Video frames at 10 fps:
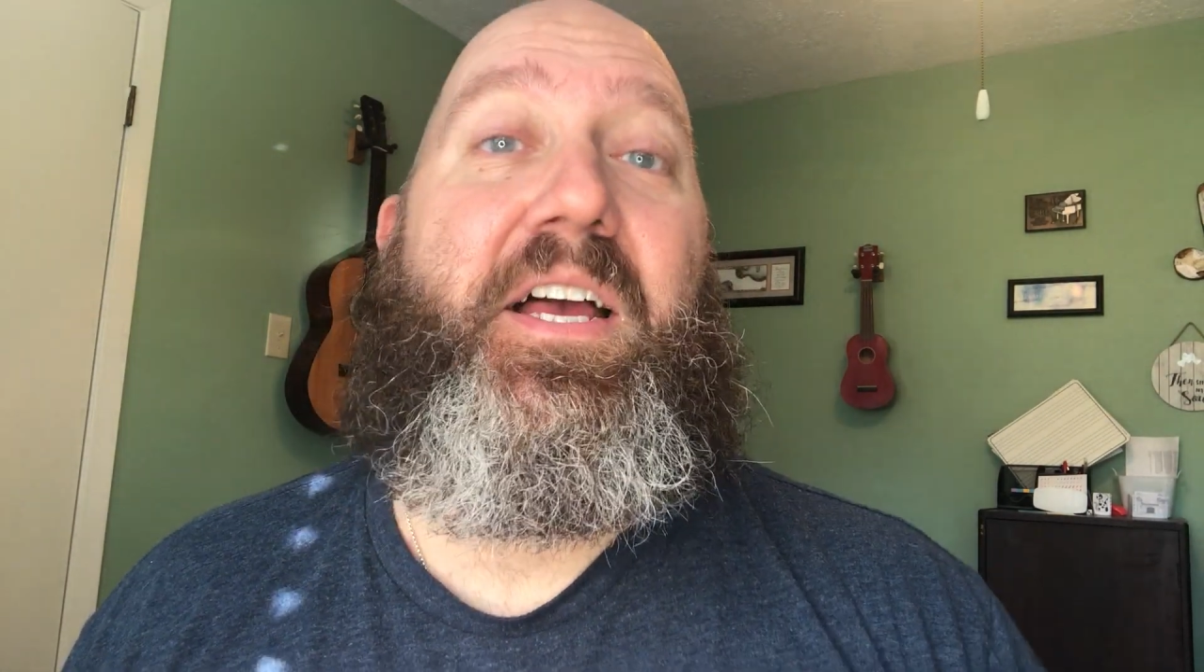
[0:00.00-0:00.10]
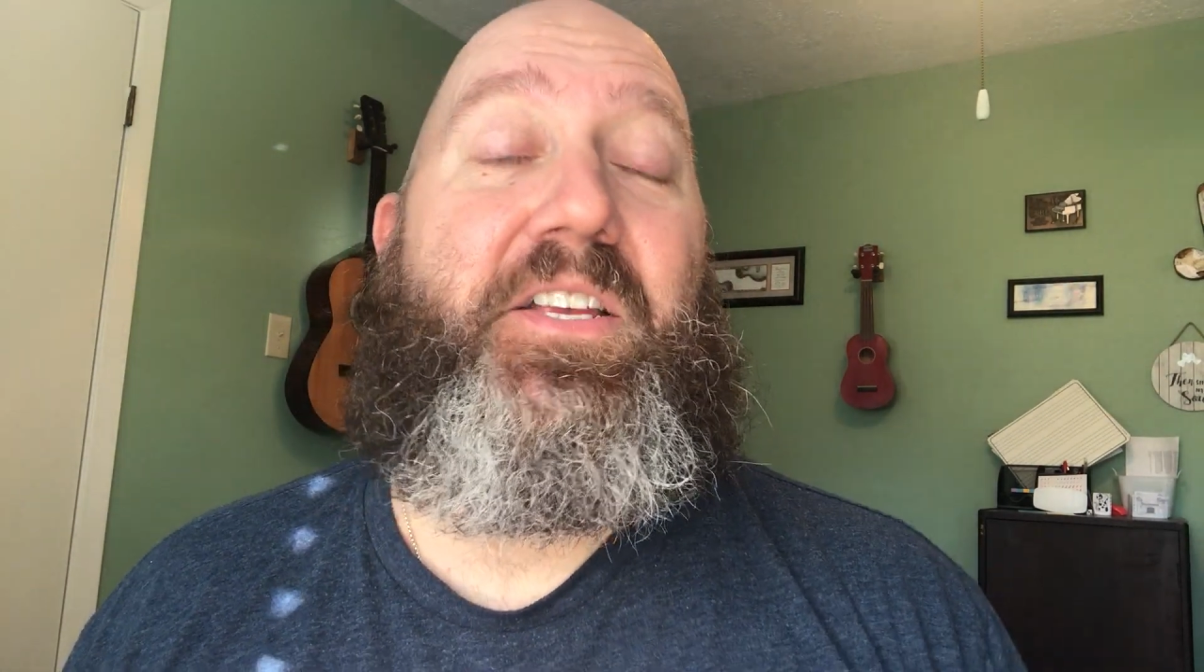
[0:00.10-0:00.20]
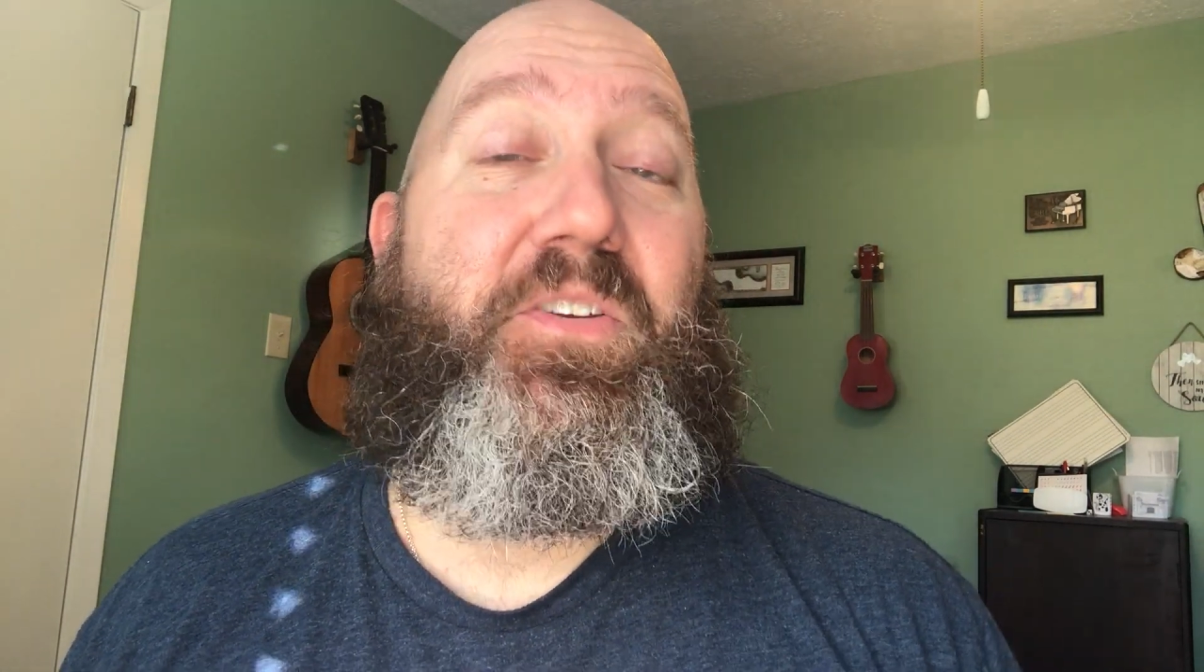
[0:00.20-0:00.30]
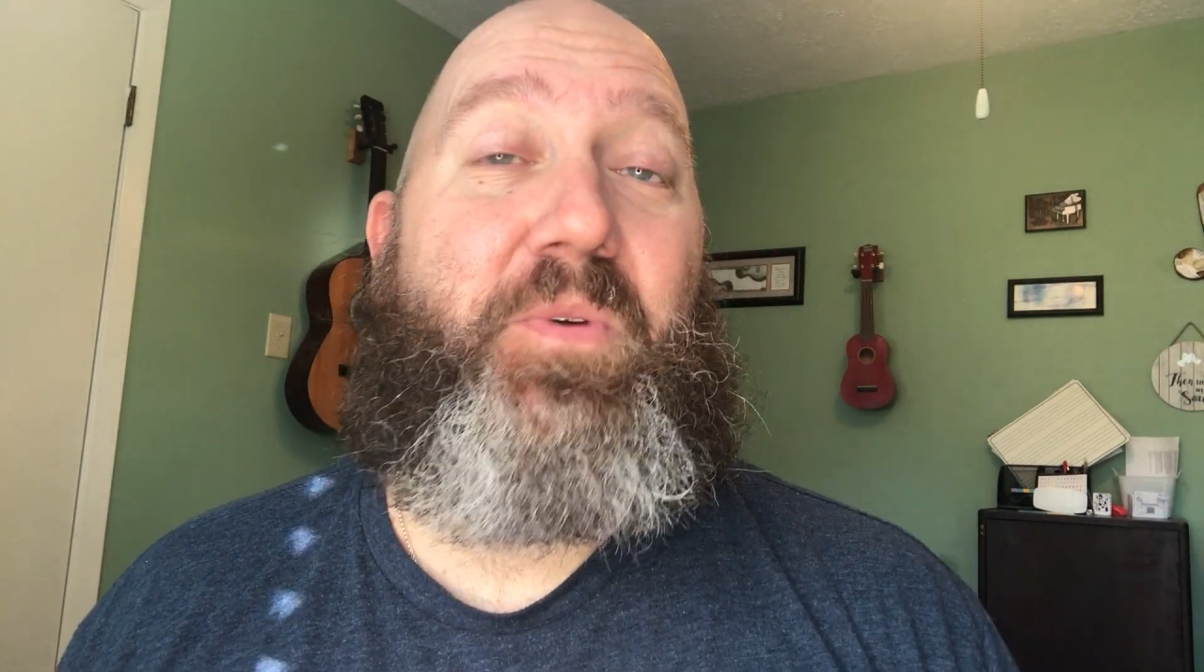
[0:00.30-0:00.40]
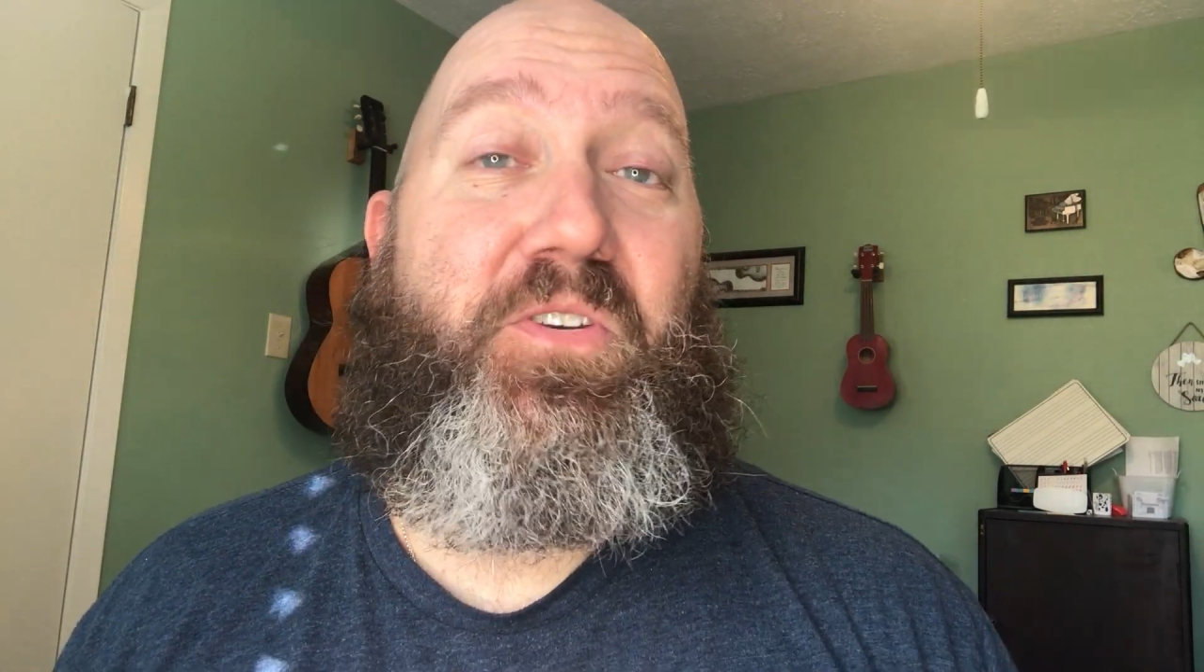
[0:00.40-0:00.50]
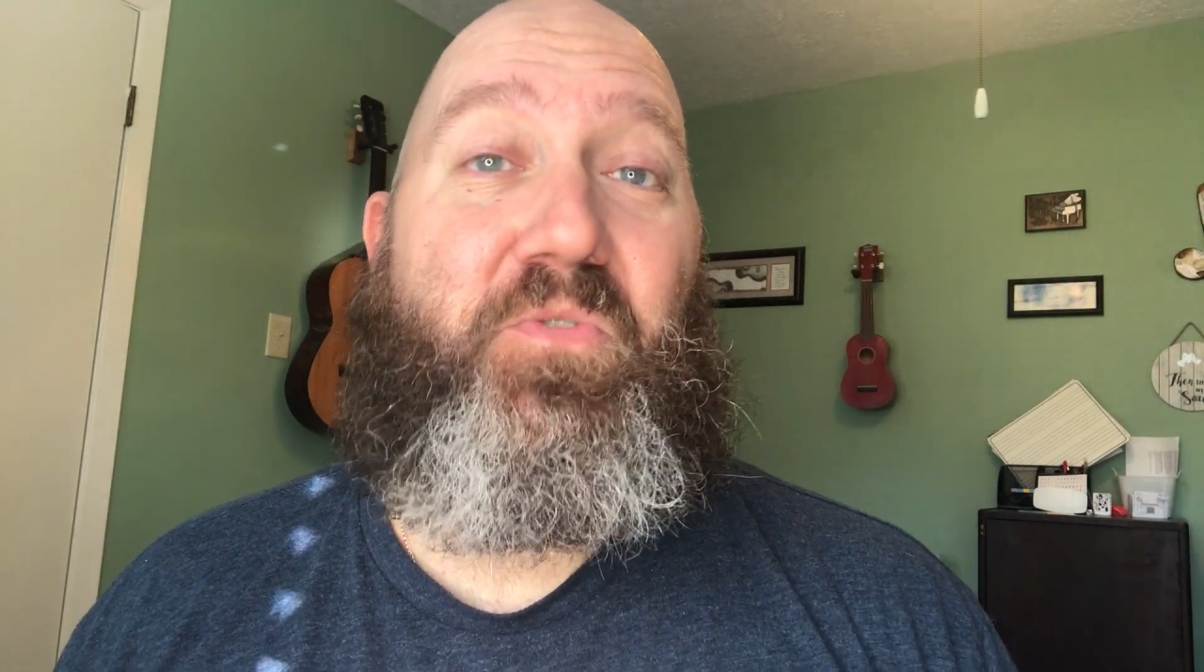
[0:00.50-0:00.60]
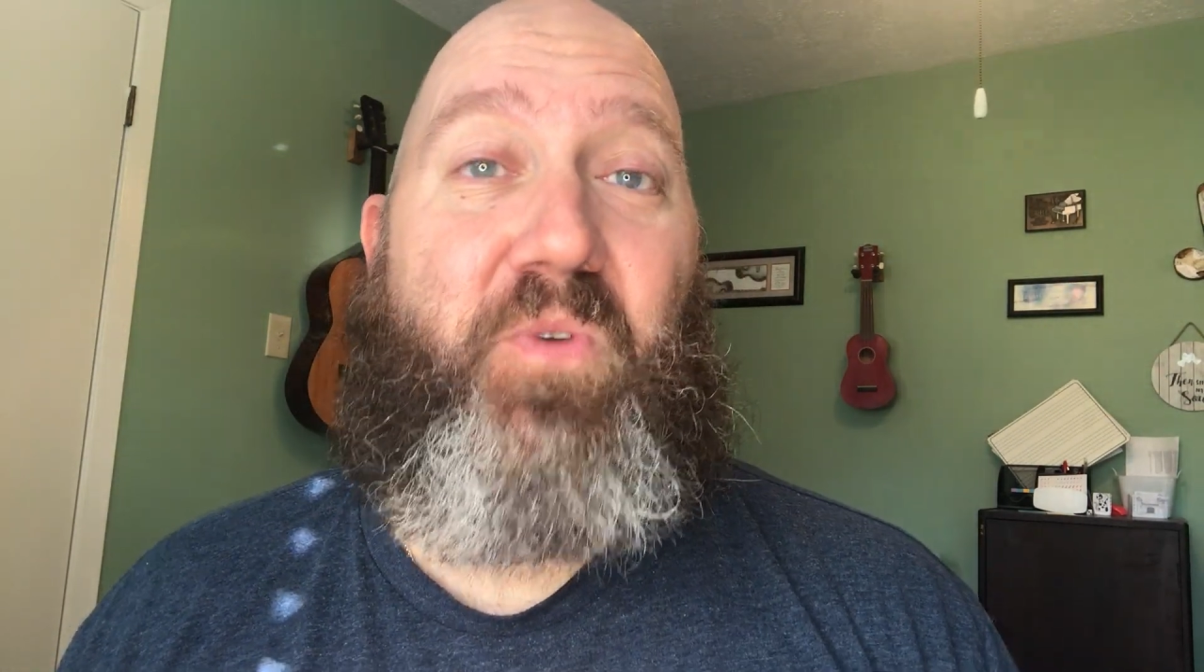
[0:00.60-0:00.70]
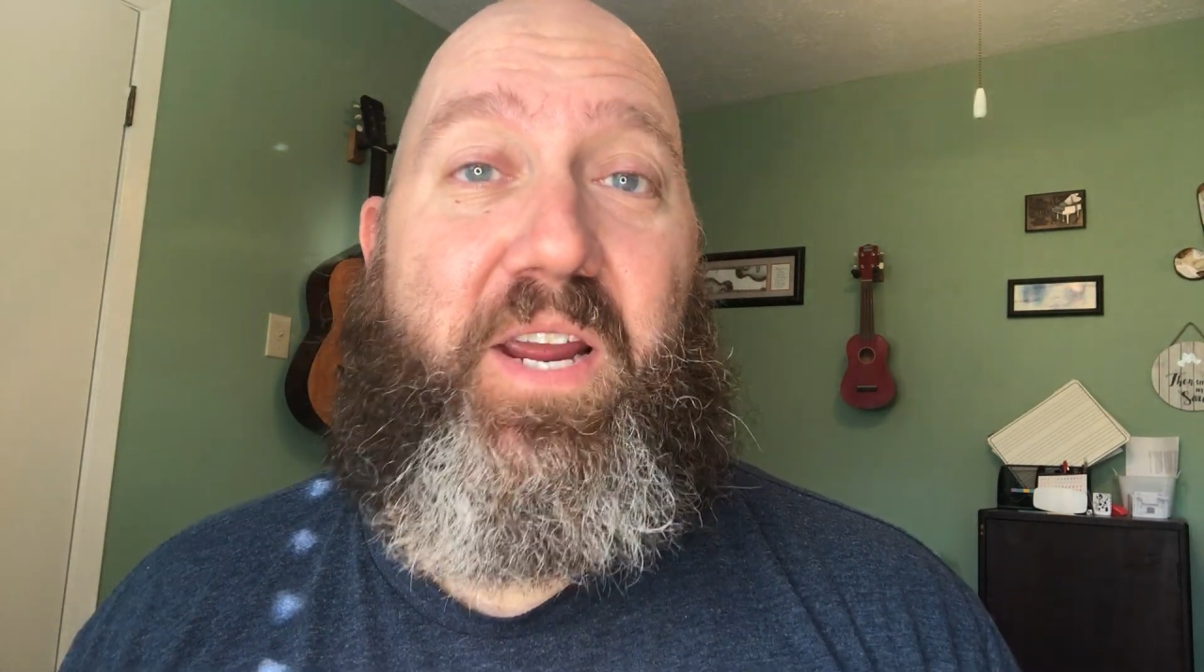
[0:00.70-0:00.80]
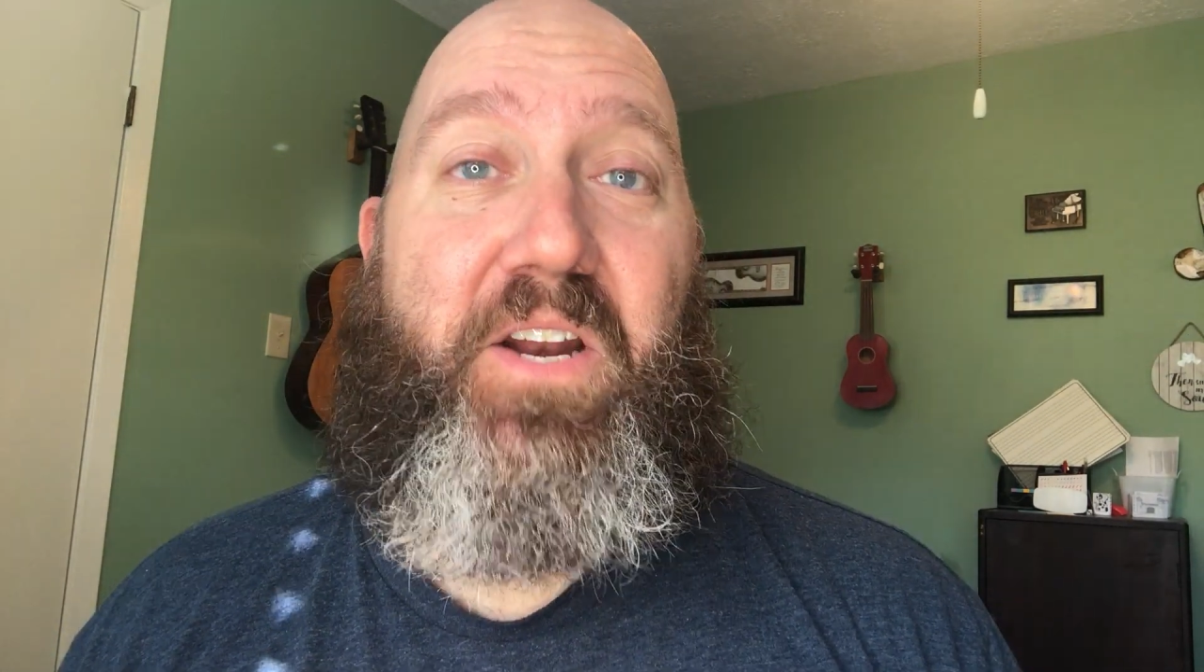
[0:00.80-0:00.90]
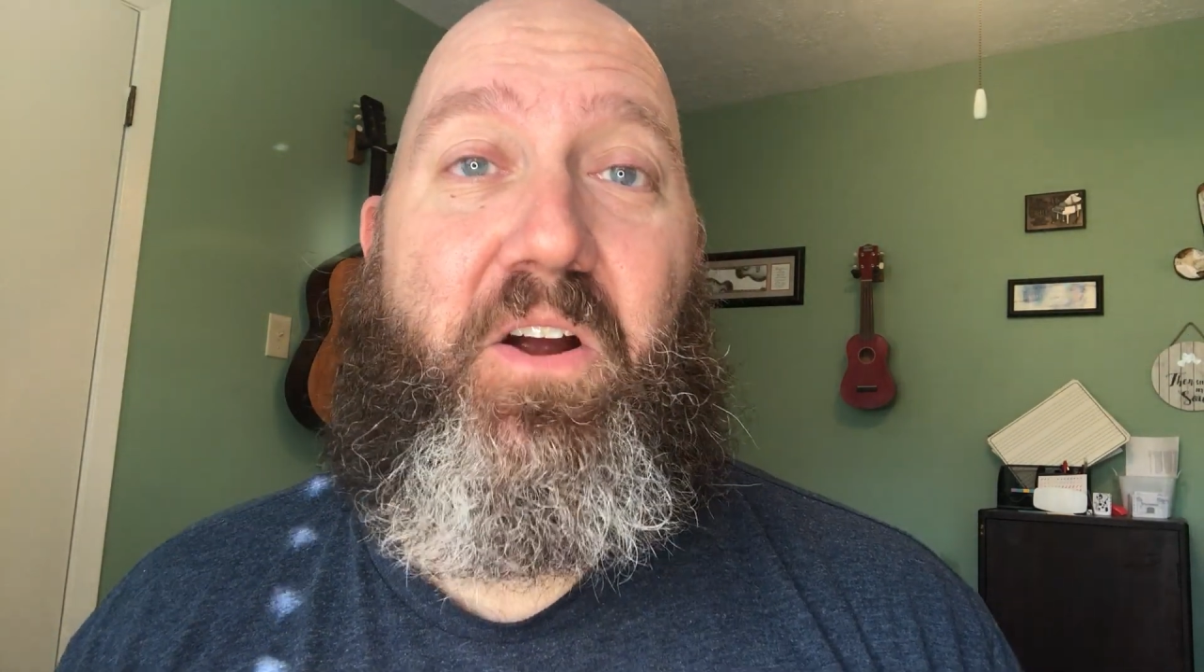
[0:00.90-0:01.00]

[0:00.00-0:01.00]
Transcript: So we train